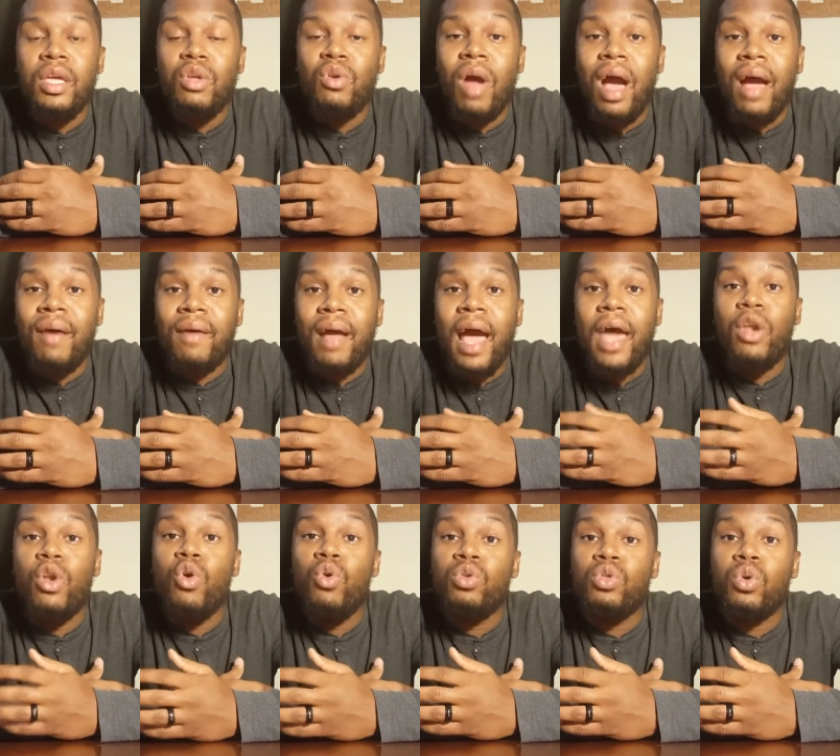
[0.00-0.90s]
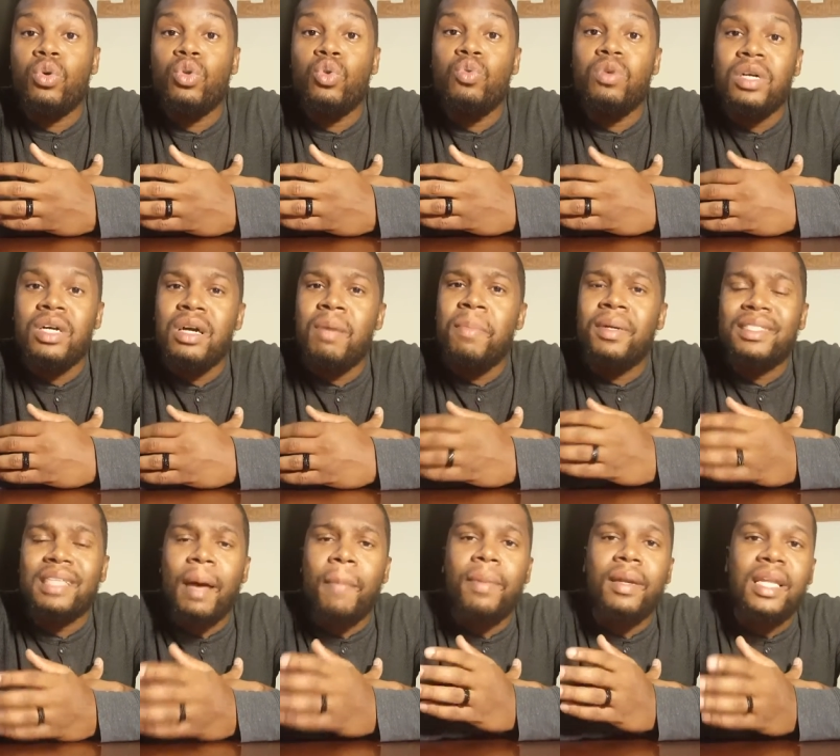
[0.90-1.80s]
you know, I, I knew it was going to do good
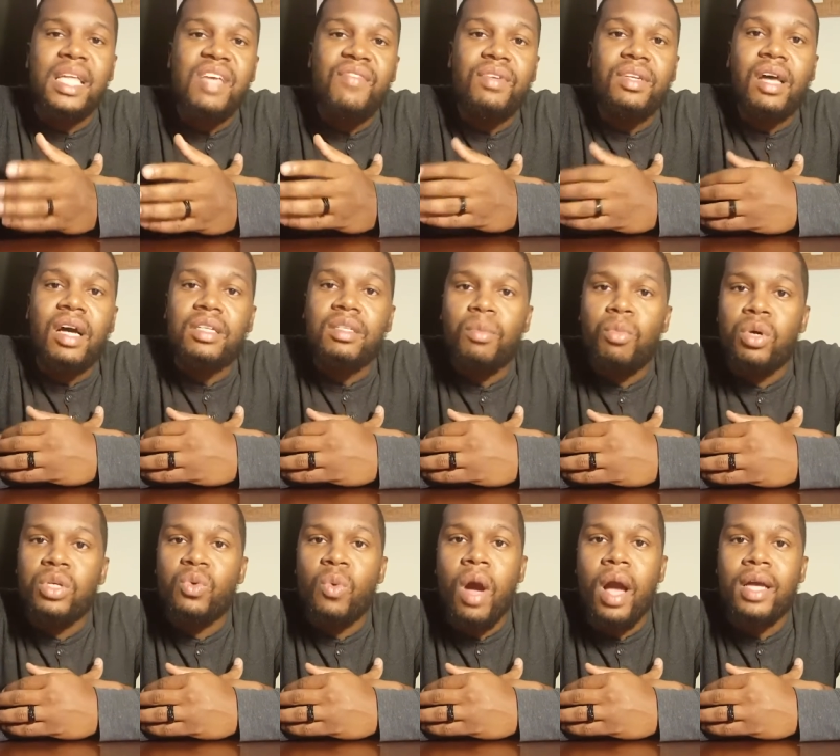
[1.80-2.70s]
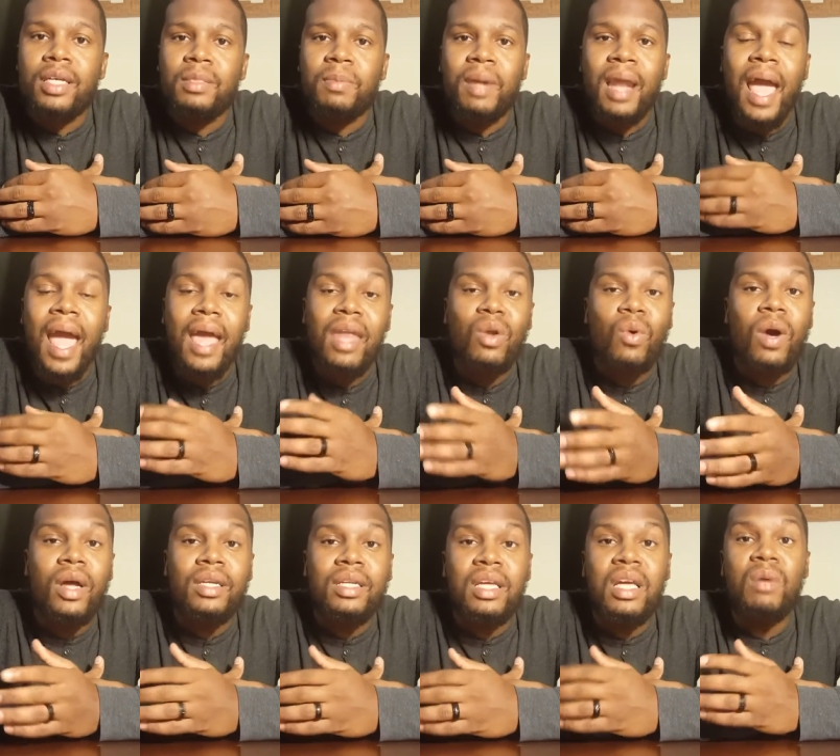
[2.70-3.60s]
because I believe in Dr. Boyce Watkins, but I had
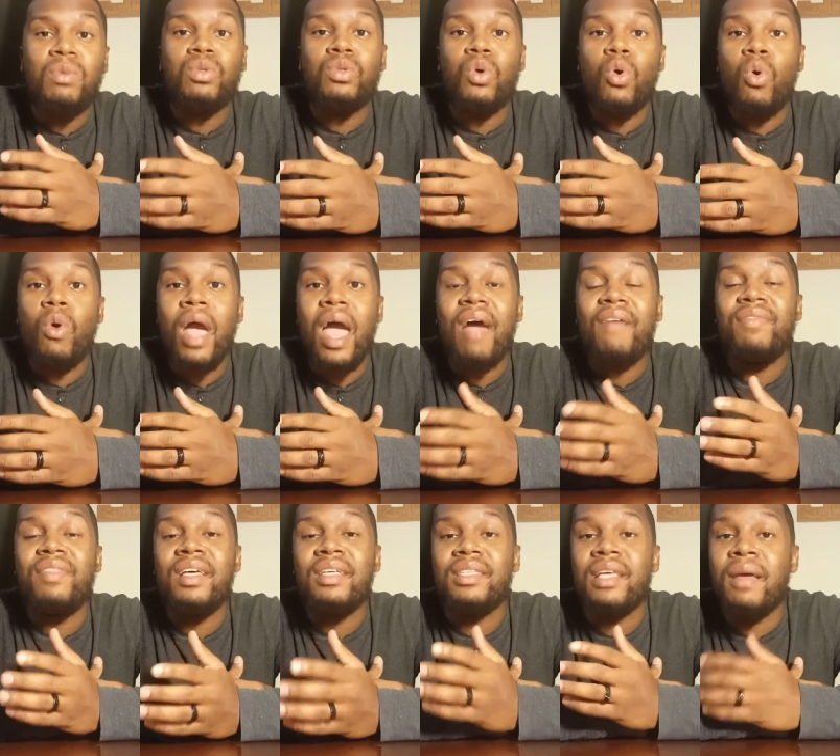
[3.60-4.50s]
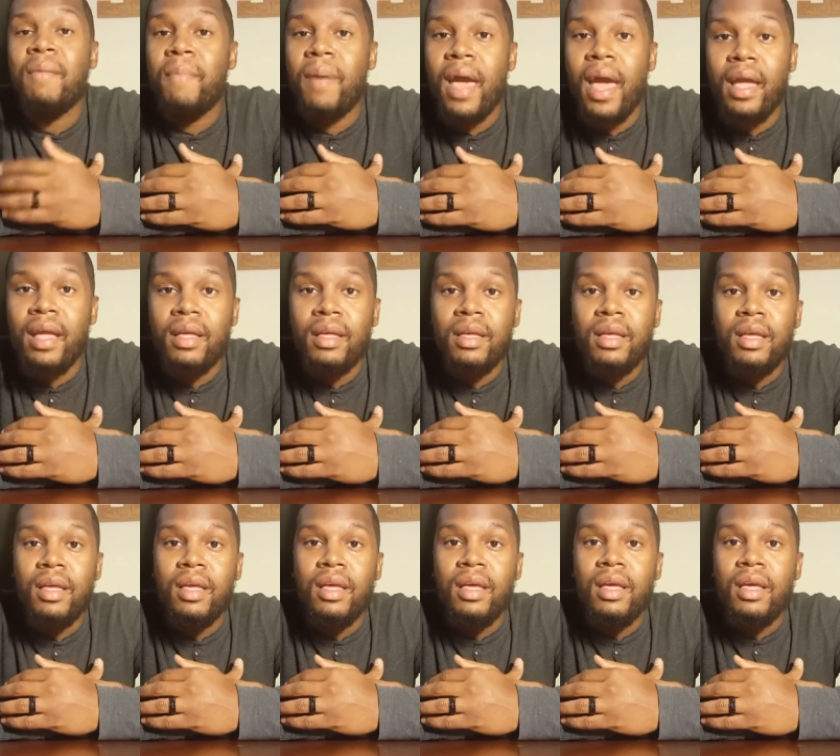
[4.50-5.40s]
no idea it was going to have this impact.
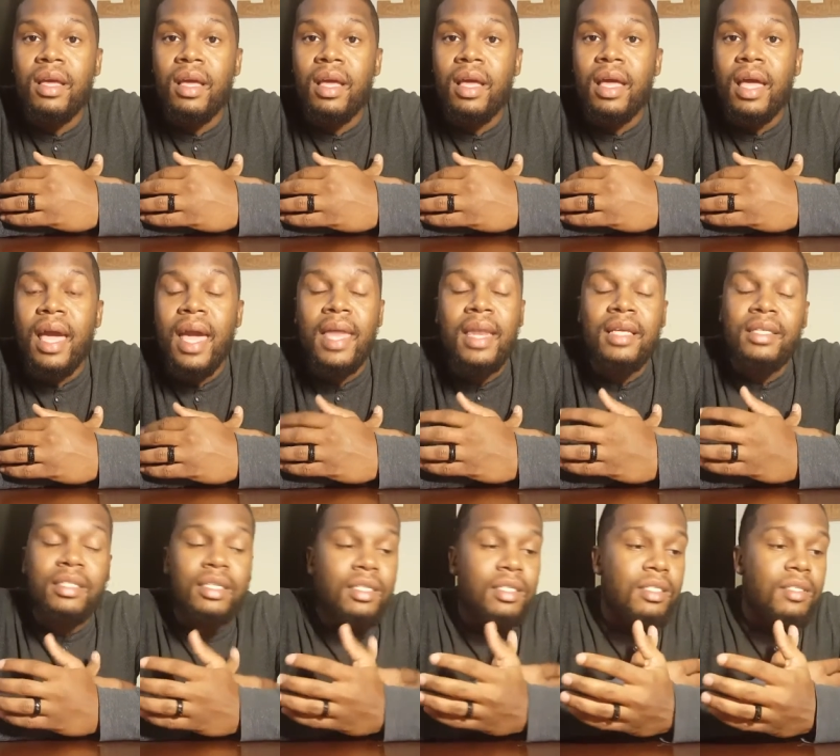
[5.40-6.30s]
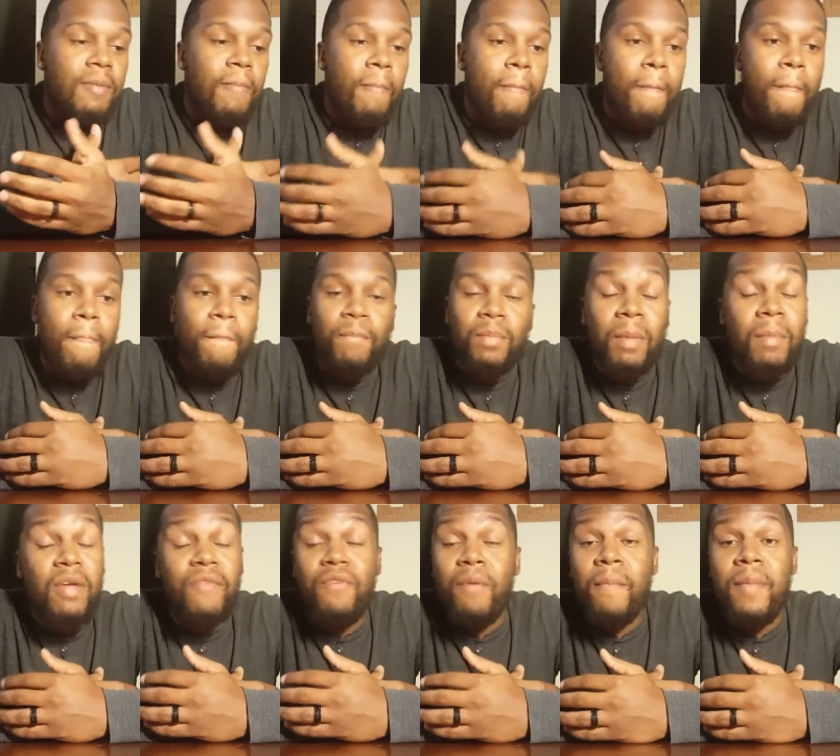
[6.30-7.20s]
And it's just
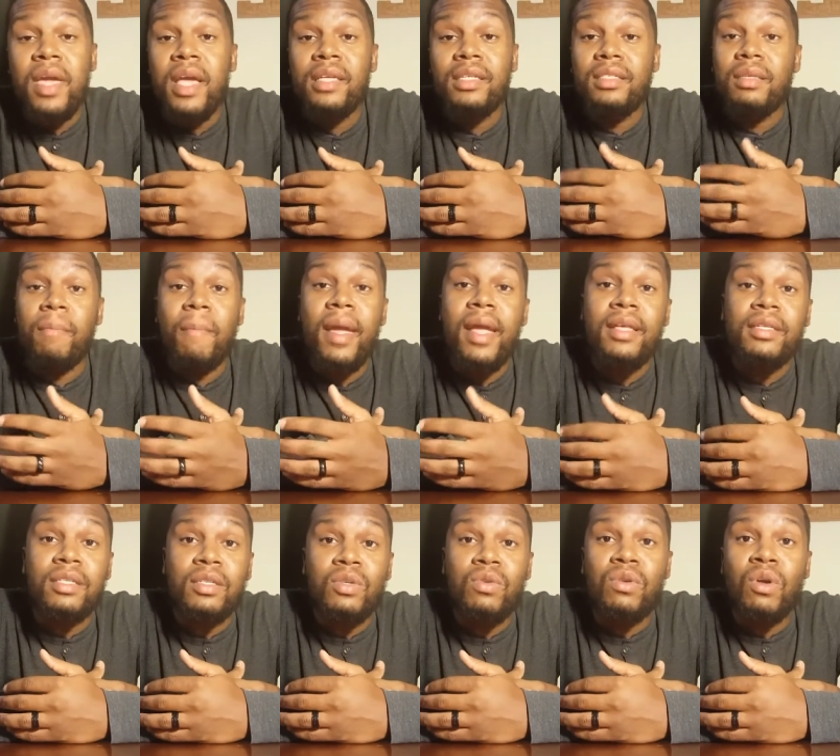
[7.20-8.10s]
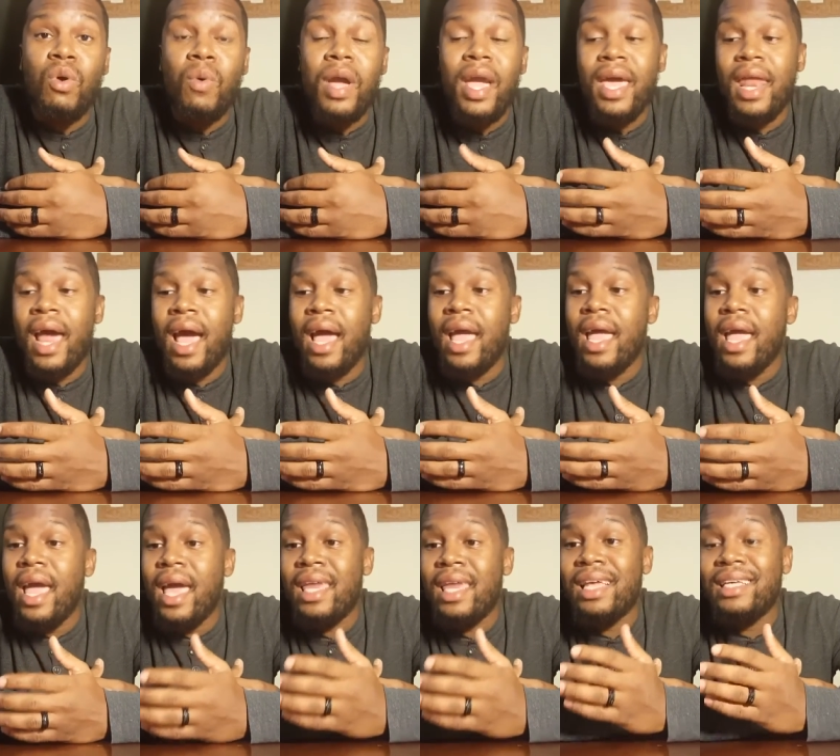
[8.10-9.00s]
I mean, for me, it's just amazing, you know. And
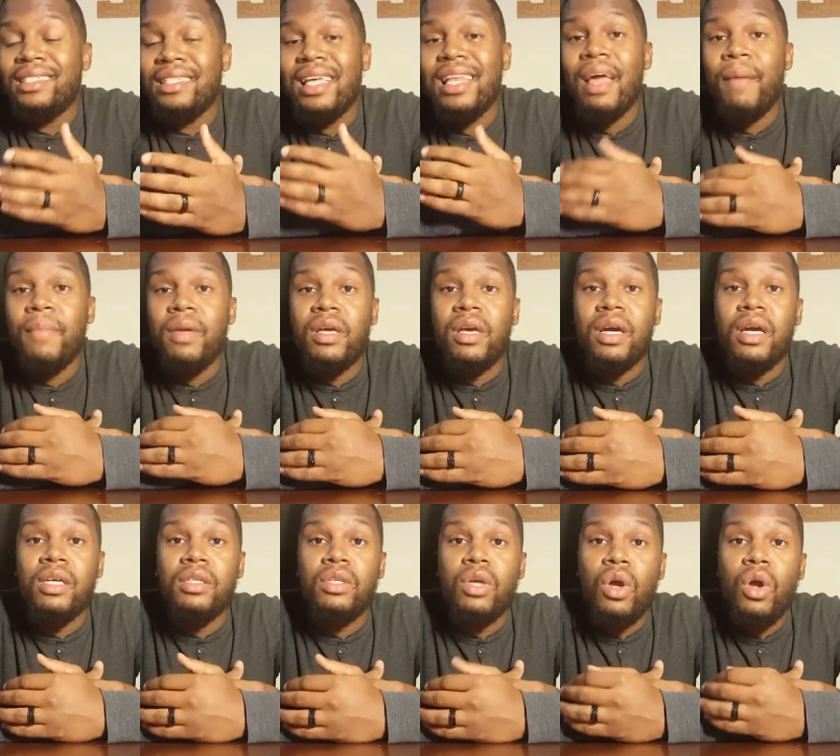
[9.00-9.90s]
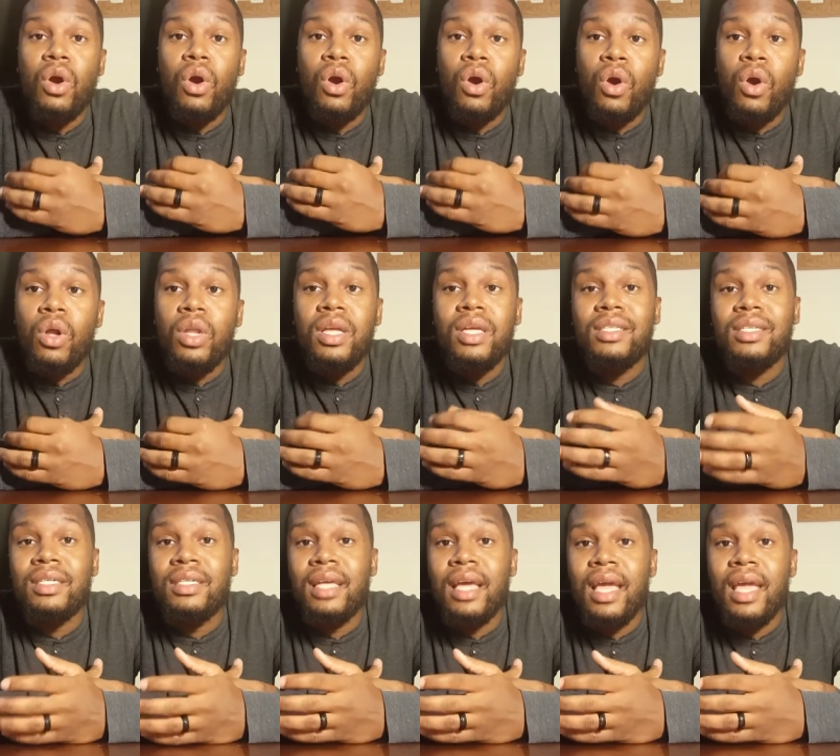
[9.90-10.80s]
I and I say that because earlier
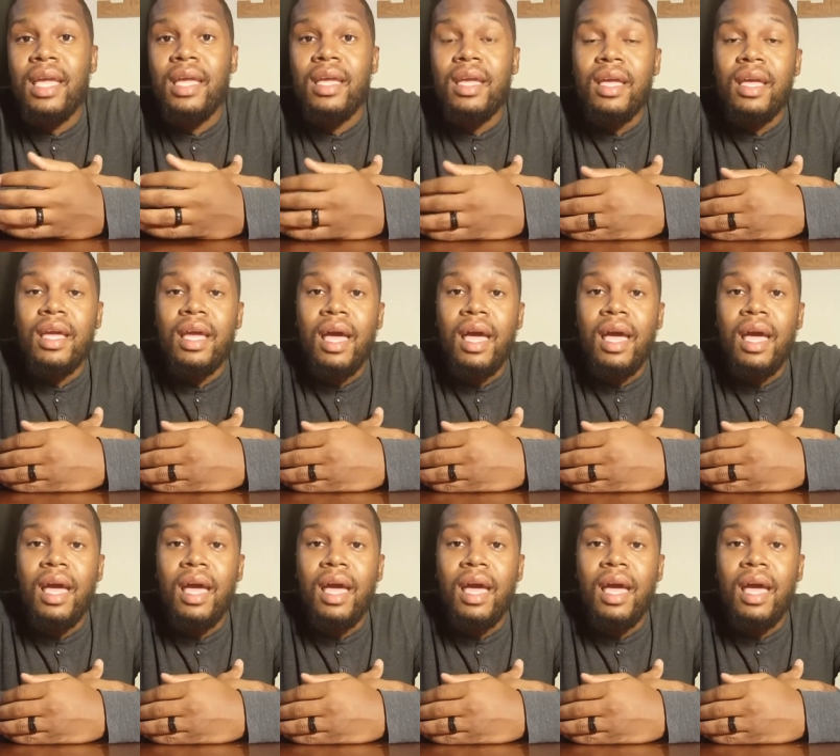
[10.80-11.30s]
today,